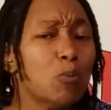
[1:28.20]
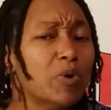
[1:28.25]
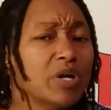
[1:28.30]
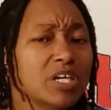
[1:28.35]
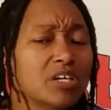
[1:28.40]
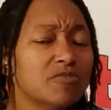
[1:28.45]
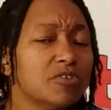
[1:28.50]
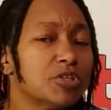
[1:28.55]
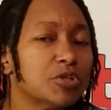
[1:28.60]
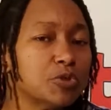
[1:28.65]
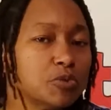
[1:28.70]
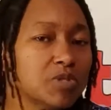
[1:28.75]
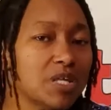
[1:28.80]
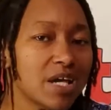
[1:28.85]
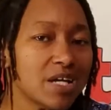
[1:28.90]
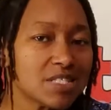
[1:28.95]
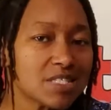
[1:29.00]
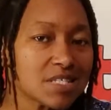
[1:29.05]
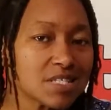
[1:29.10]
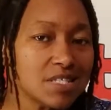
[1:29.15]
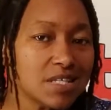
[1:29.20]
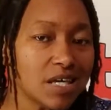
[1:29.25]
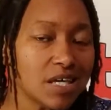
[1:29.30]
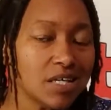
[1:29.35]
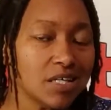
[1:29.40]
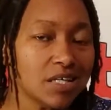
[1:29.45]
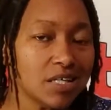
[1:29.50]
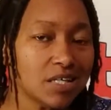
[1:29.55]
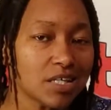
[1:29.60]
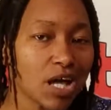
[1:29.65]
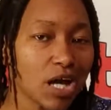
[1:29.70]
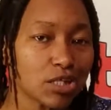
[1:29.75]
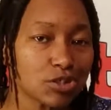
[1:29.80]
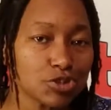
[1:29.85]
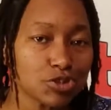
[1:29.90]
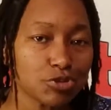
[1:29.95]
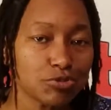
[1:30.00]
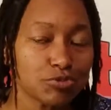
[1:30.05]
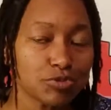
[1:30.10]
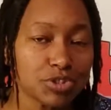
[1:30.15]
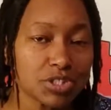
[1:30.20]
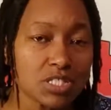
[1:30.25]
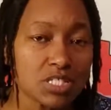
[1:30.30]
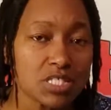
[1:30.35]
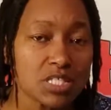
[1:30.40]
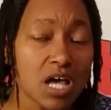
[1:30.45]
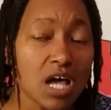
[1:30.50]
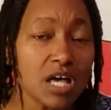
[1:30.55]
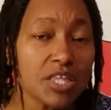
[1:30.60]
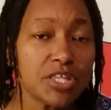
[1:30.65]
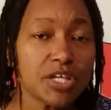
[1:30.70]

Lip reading: We even do that today in our churches.